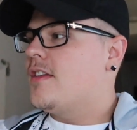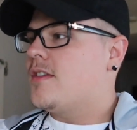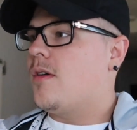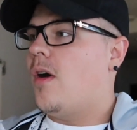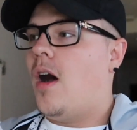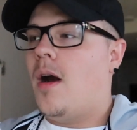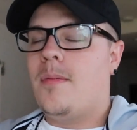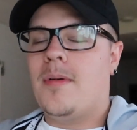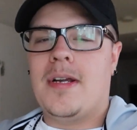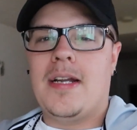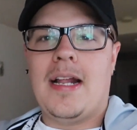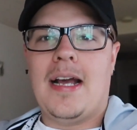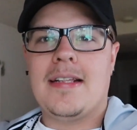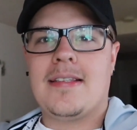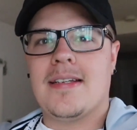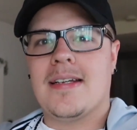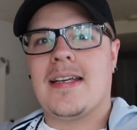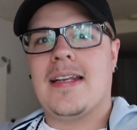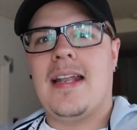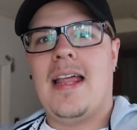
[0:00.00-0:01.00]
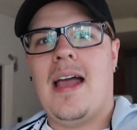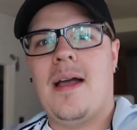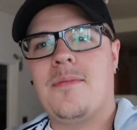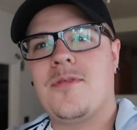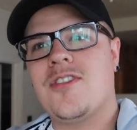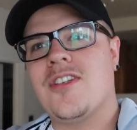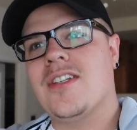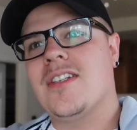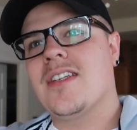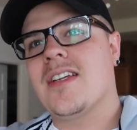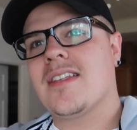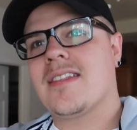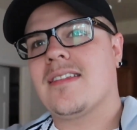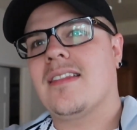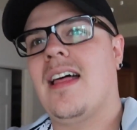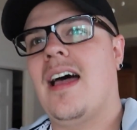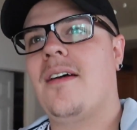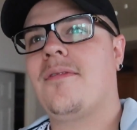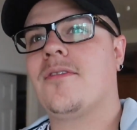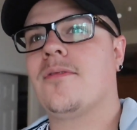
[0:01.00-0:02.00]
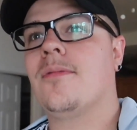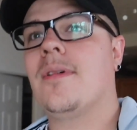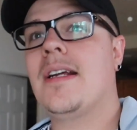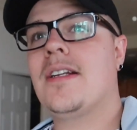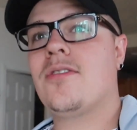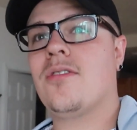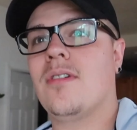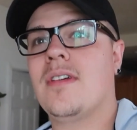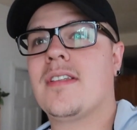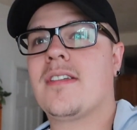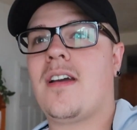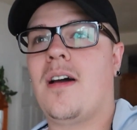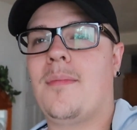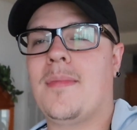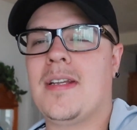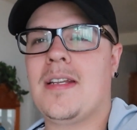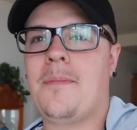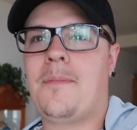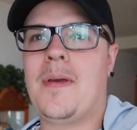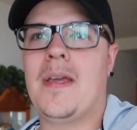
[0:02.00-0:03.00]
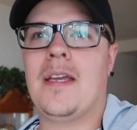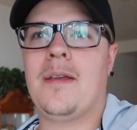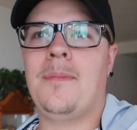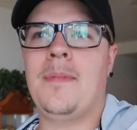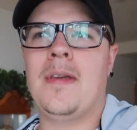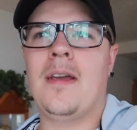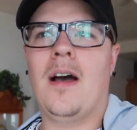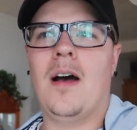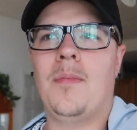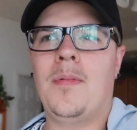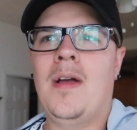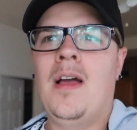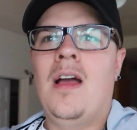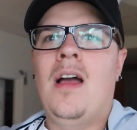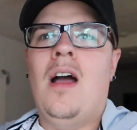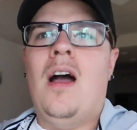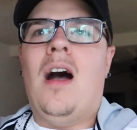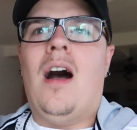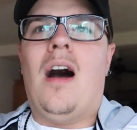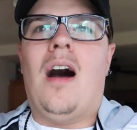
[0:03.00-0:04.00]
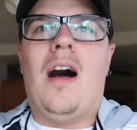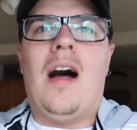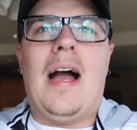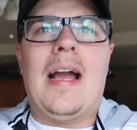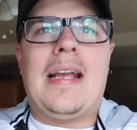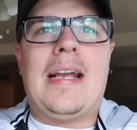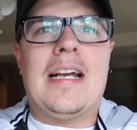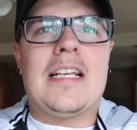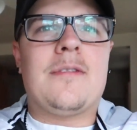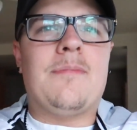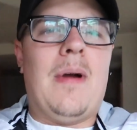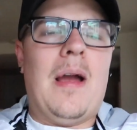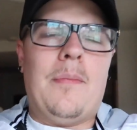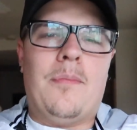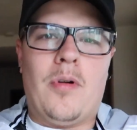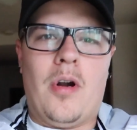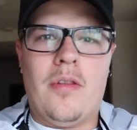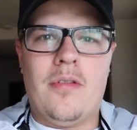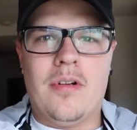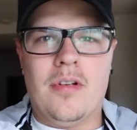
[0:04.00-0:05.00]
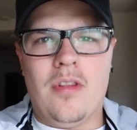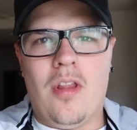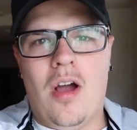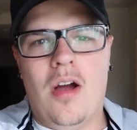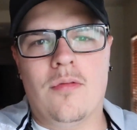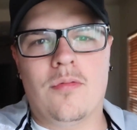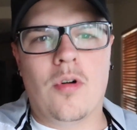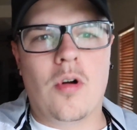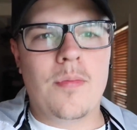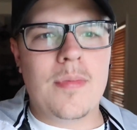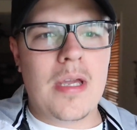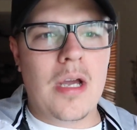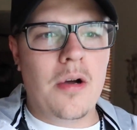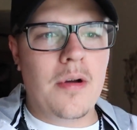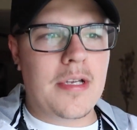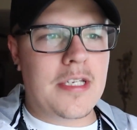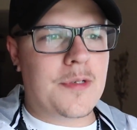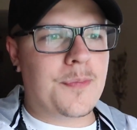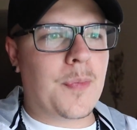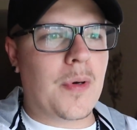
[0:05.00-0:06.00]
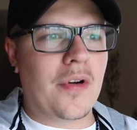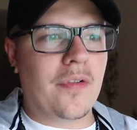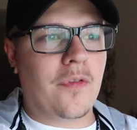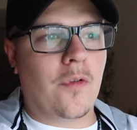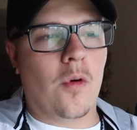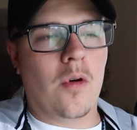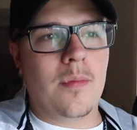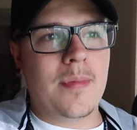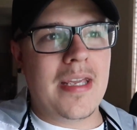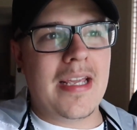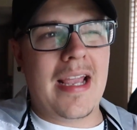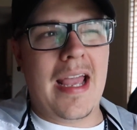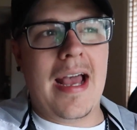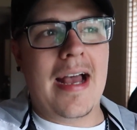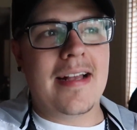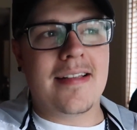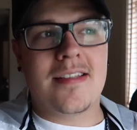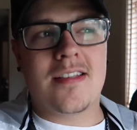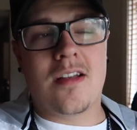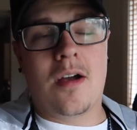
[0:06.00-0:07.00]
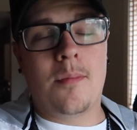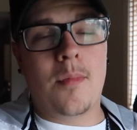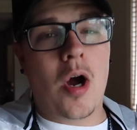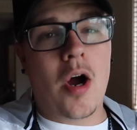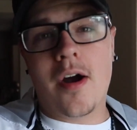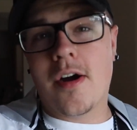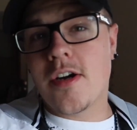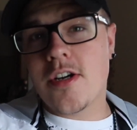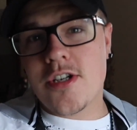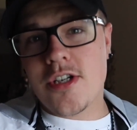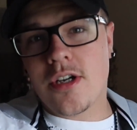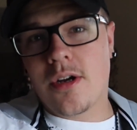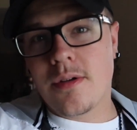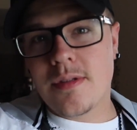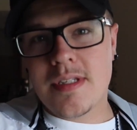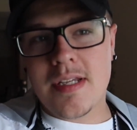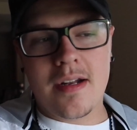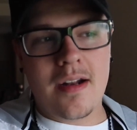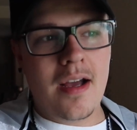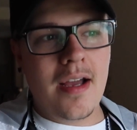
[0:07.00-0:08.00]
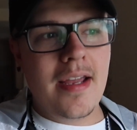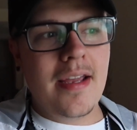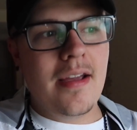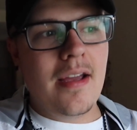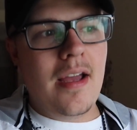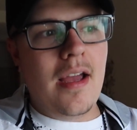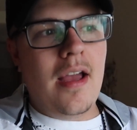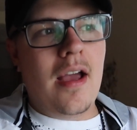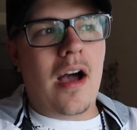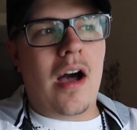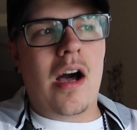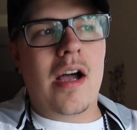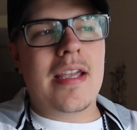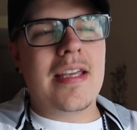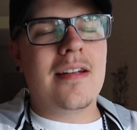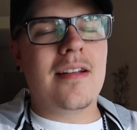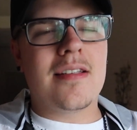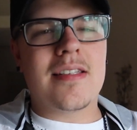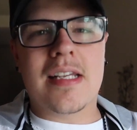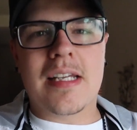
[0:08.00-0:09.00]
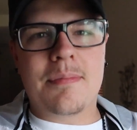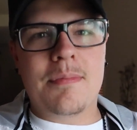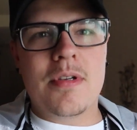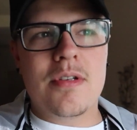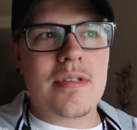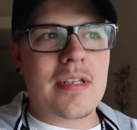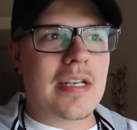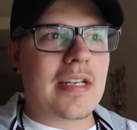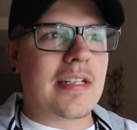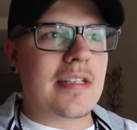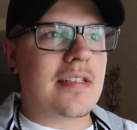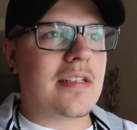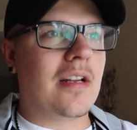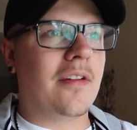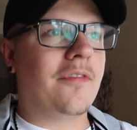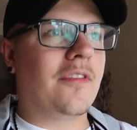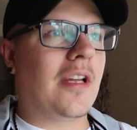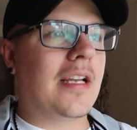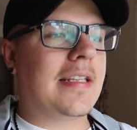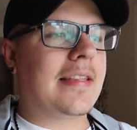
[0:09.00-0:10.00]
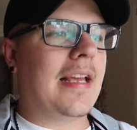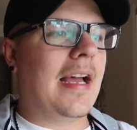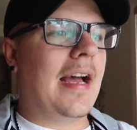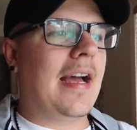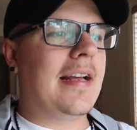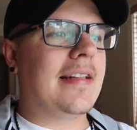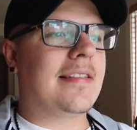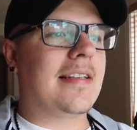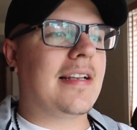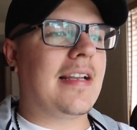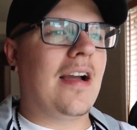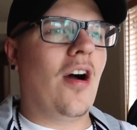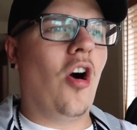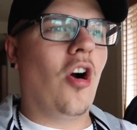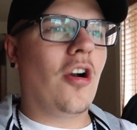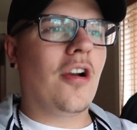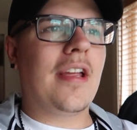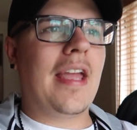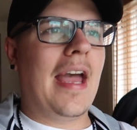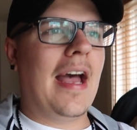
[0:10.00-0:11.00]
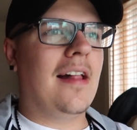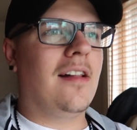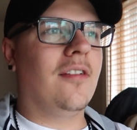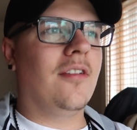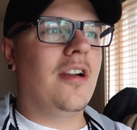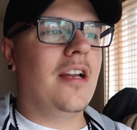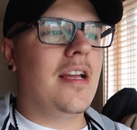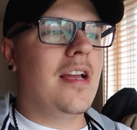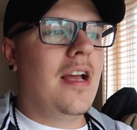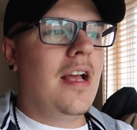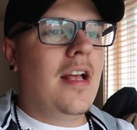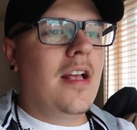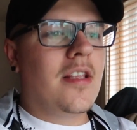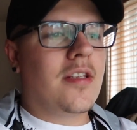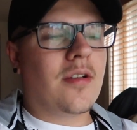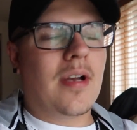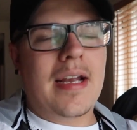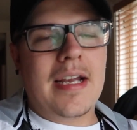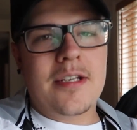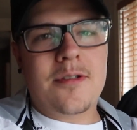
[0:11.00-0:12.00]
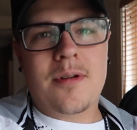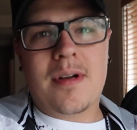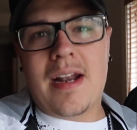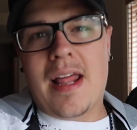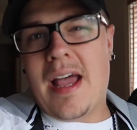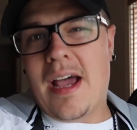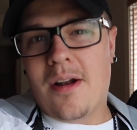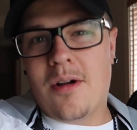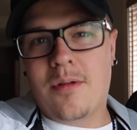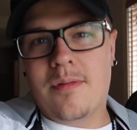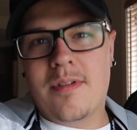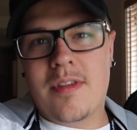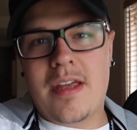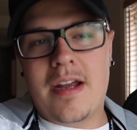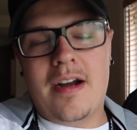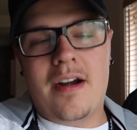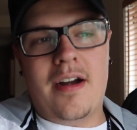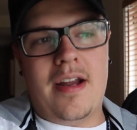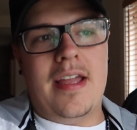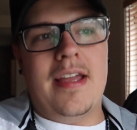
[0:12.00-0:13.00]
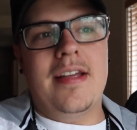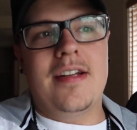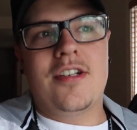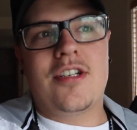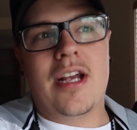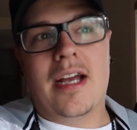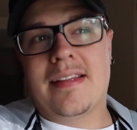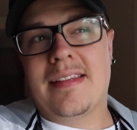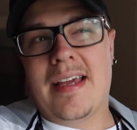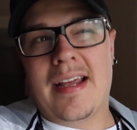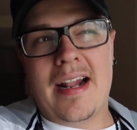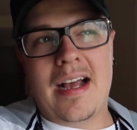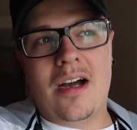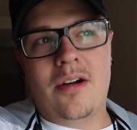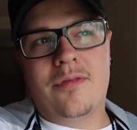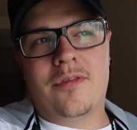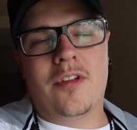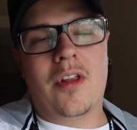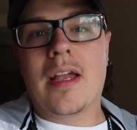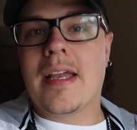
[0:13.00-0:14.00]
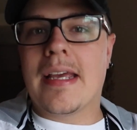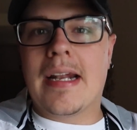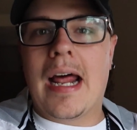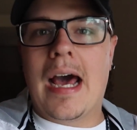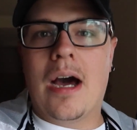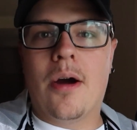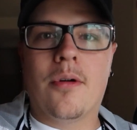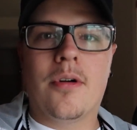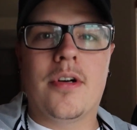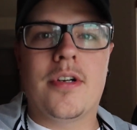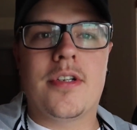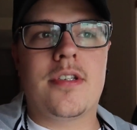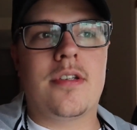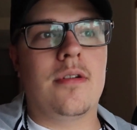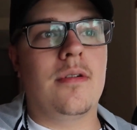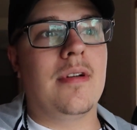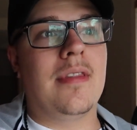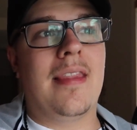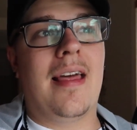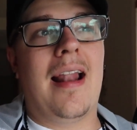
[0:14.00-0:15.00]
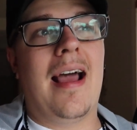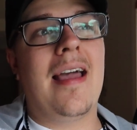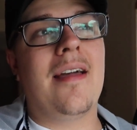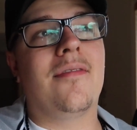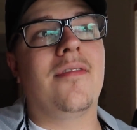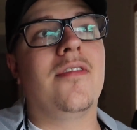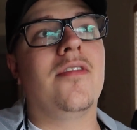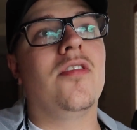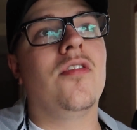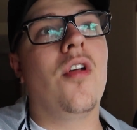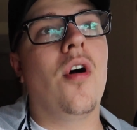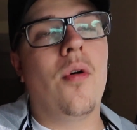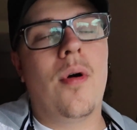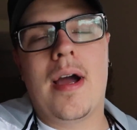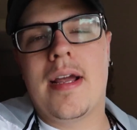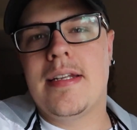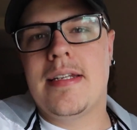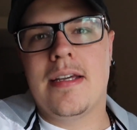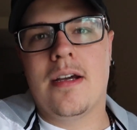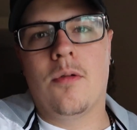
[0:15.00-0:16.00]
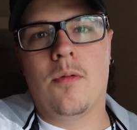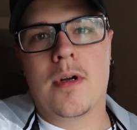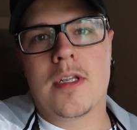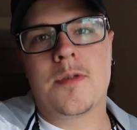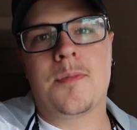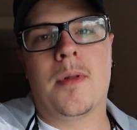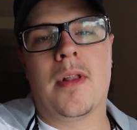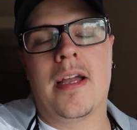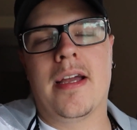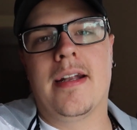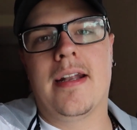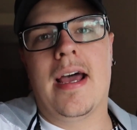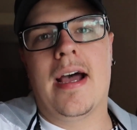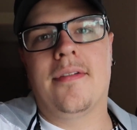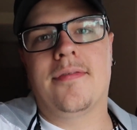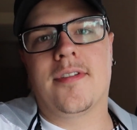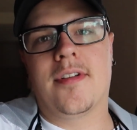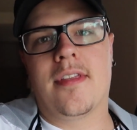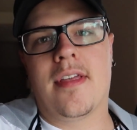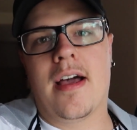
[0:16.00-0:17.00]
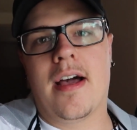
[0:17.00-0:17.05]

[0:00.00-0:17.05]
So Aubrey and I took a nap. She just left. Rachel is coming to pick me up. Uh, I guess my brother-in-law Romeo is performing at some art show tonight. Uh, he does like music and stuff like that. It's like an art gallery. So I guess we're gonna head over there and check that out for like an hour or two and then I have no idea what's planned after